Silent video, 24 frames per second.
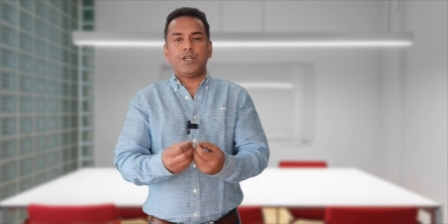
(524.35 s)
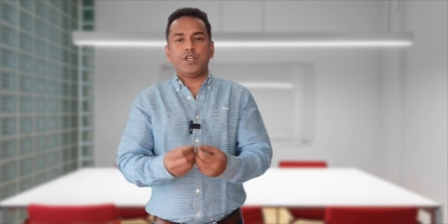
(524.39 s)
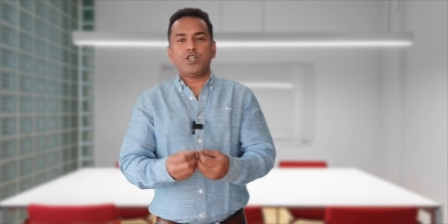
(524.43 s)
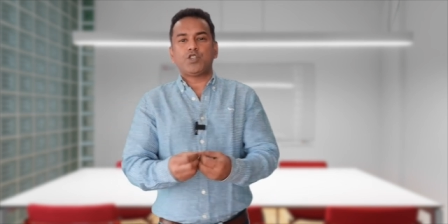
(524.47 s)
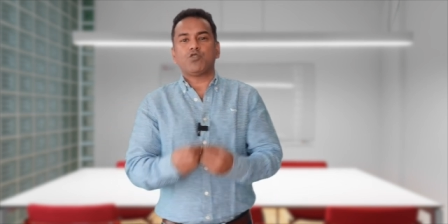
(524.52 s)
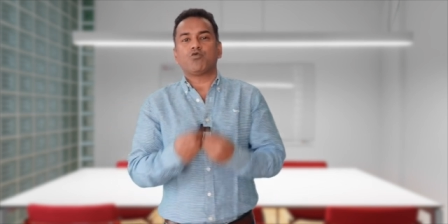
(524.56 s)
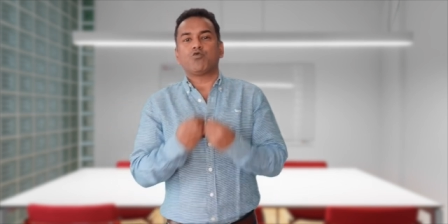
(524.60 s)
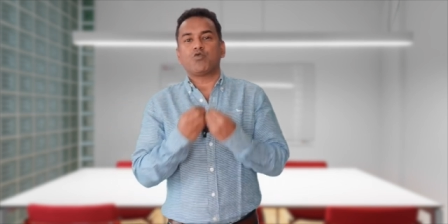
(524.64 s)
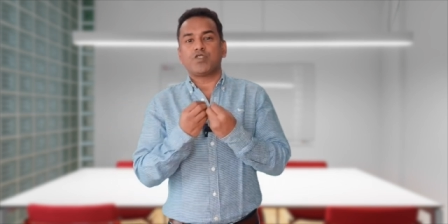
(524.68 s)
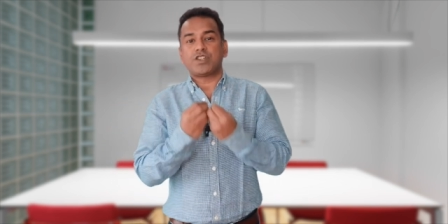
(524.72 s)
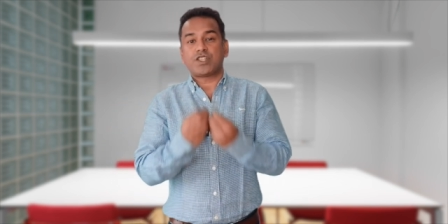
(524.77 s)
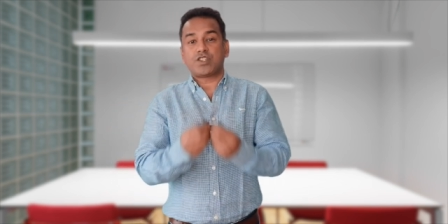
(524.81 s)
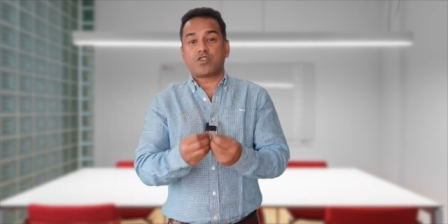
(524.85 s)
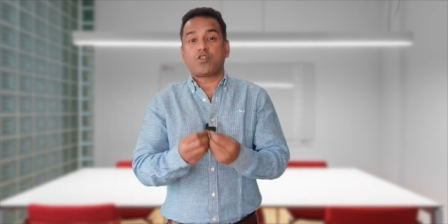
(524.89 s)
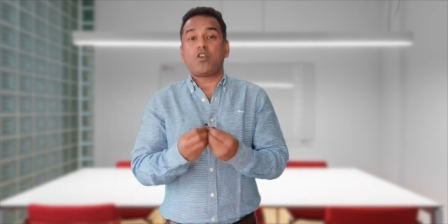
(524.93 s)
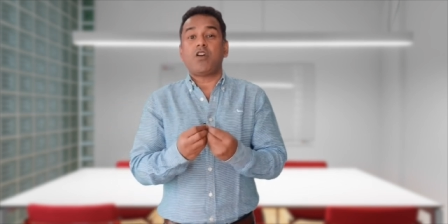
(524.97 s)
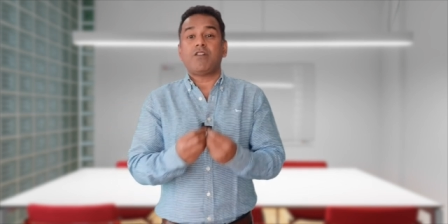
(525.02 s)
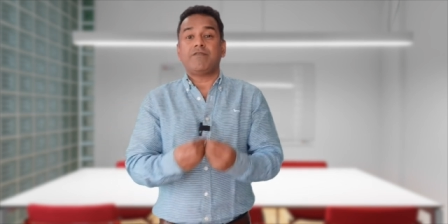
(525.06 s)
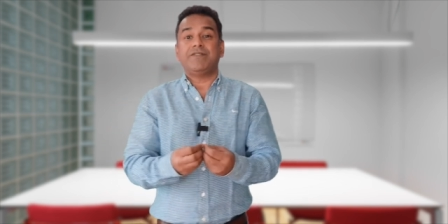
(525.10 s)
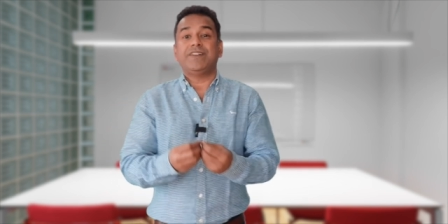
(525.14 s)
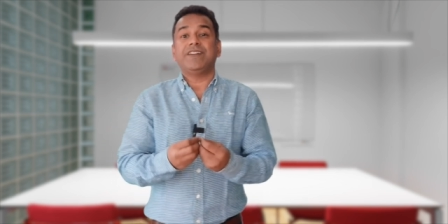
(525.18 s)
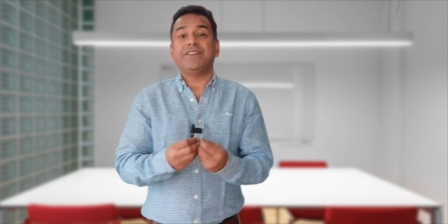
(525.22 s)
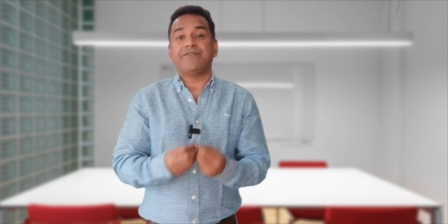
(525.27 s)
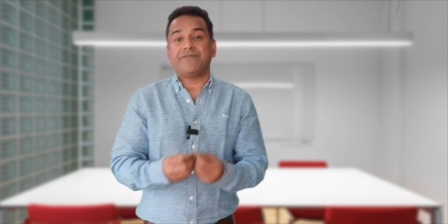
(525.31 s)
to
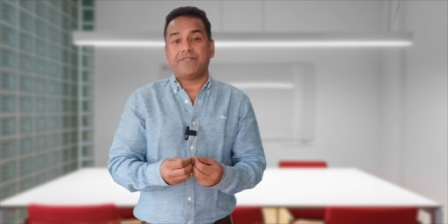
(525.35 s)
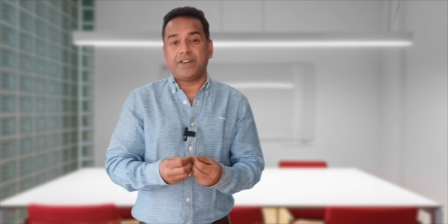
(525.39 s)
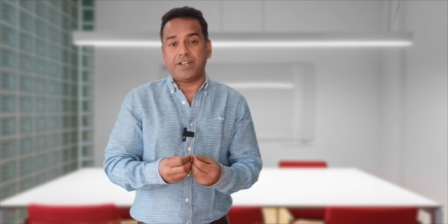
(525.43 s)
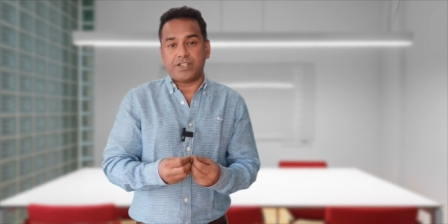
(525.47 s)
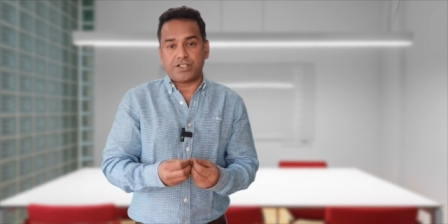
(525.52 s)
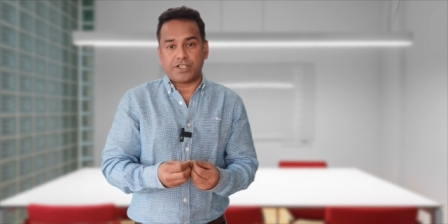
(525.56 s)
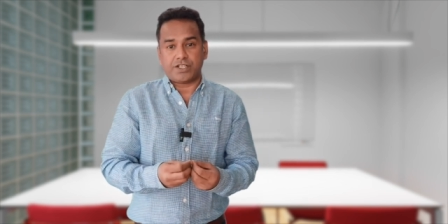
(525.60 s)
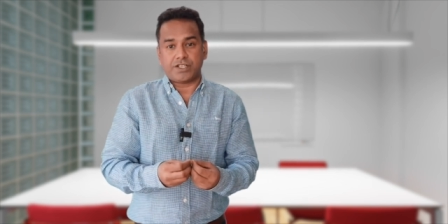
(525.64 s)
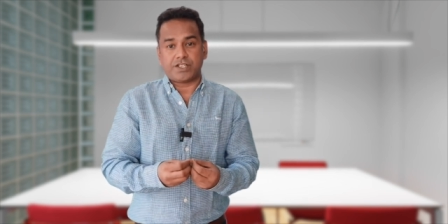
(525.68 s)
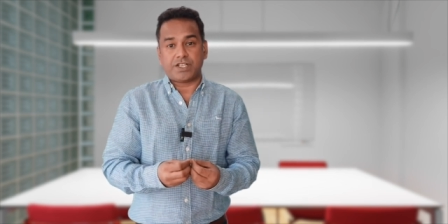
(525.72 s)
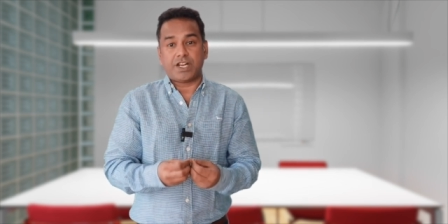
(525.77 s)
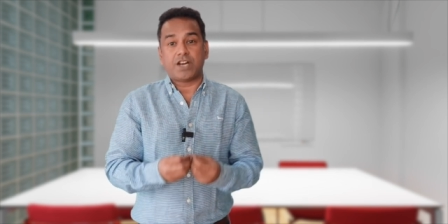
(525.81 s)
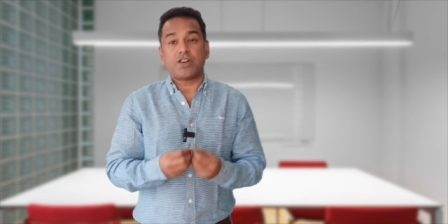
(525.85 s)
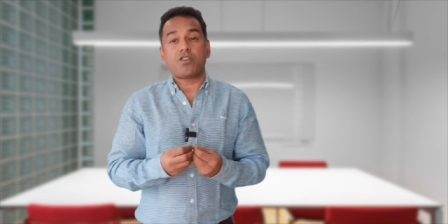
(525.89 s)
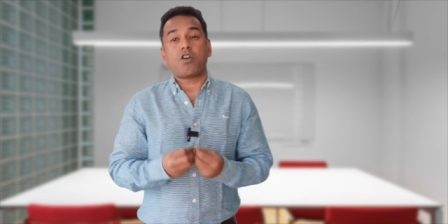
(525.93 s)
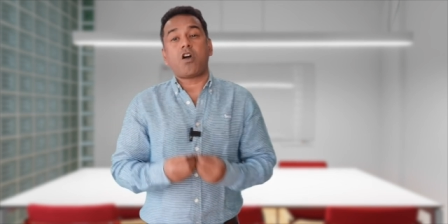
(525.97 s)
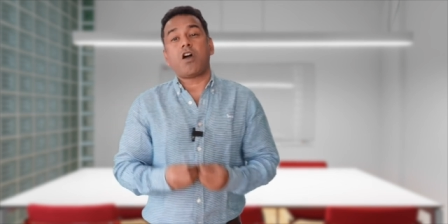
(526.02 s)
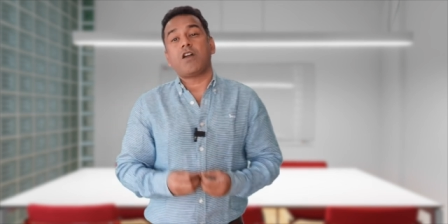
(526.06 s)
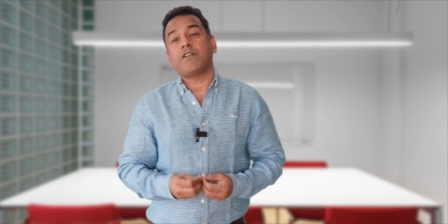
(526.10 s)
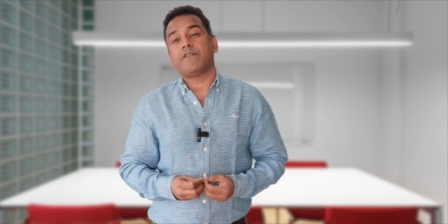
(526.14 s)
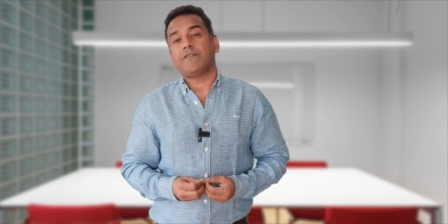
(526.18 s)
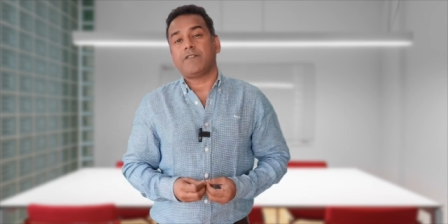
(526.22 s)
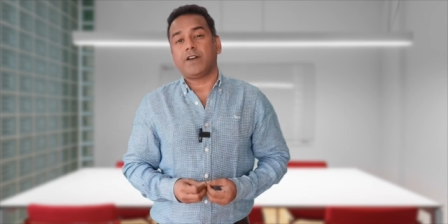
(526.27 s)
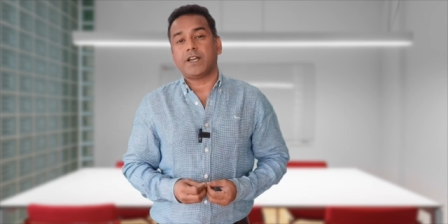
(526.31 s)
resolve differences and
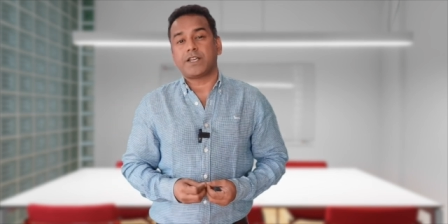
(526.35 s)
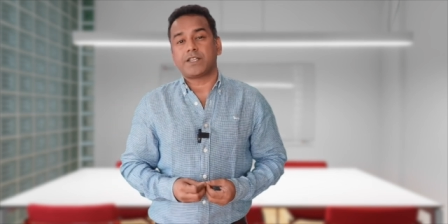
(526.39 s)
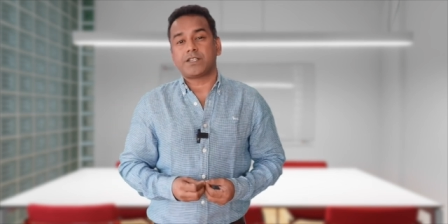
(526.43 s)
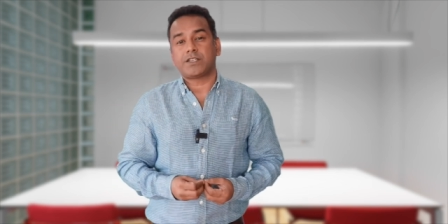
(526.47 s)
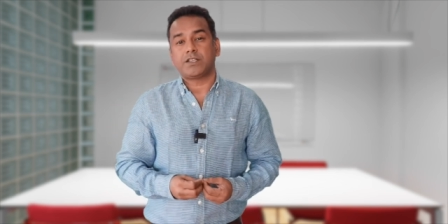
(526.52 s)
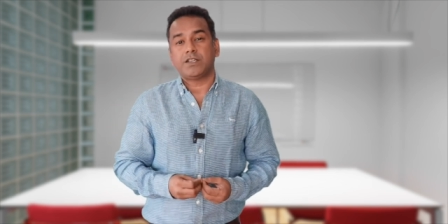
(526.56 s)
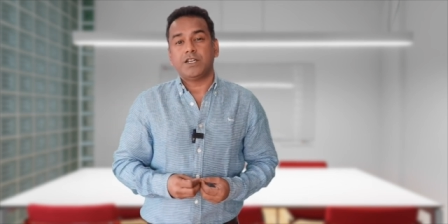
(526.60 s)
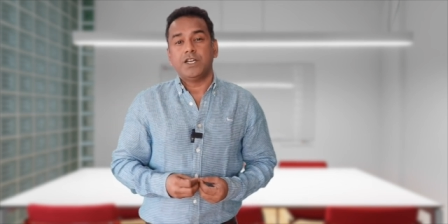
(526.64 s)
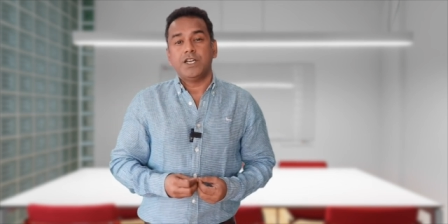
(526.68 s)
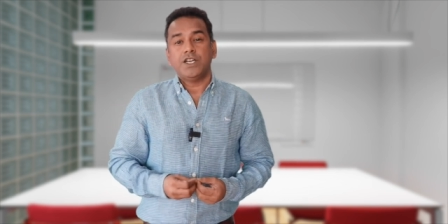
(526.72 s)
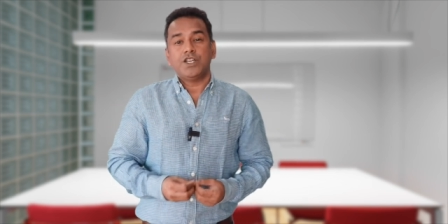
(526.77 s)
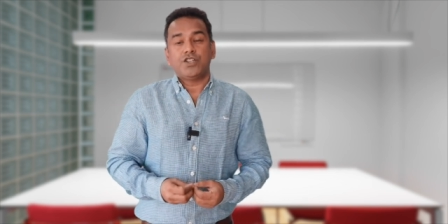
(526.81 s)
conflicts,